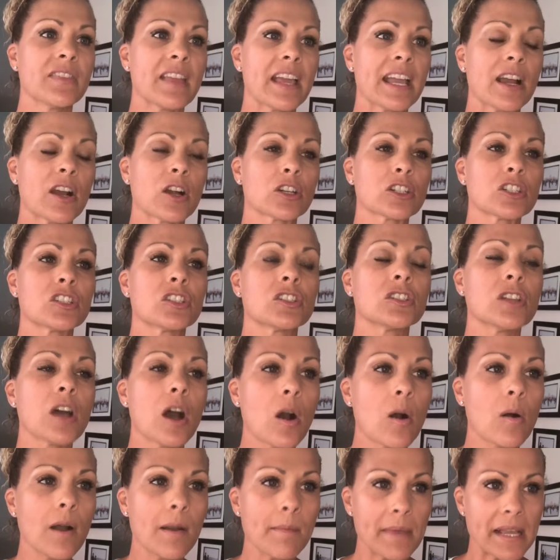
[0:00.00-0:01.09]
they are
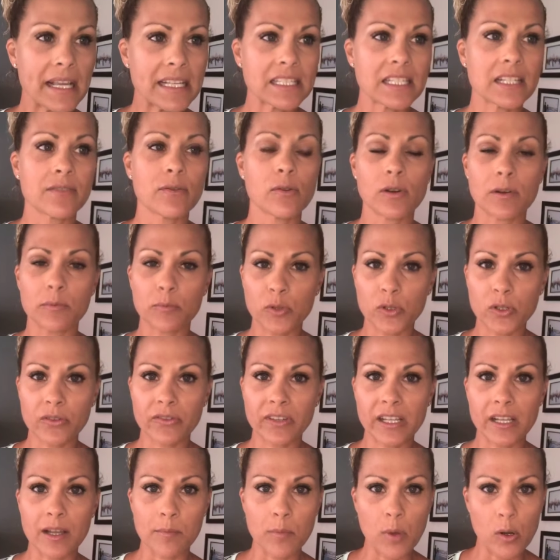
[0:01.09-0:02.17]
so amazing for
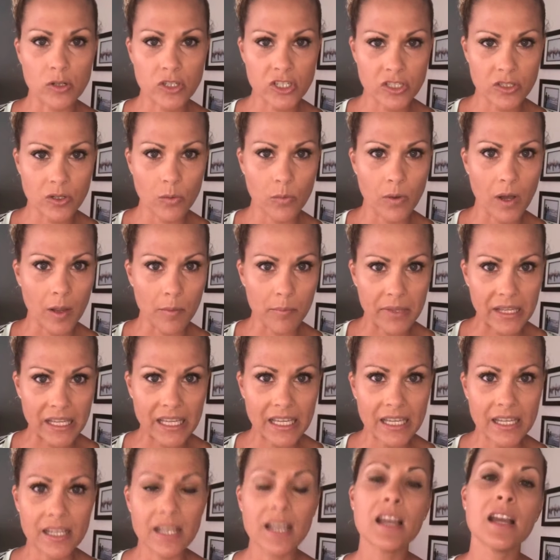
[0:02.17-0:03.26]
improving emotional
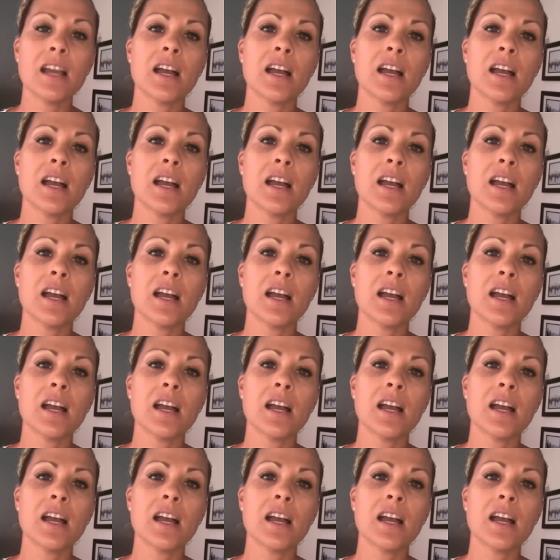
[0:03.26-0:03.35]
well-being,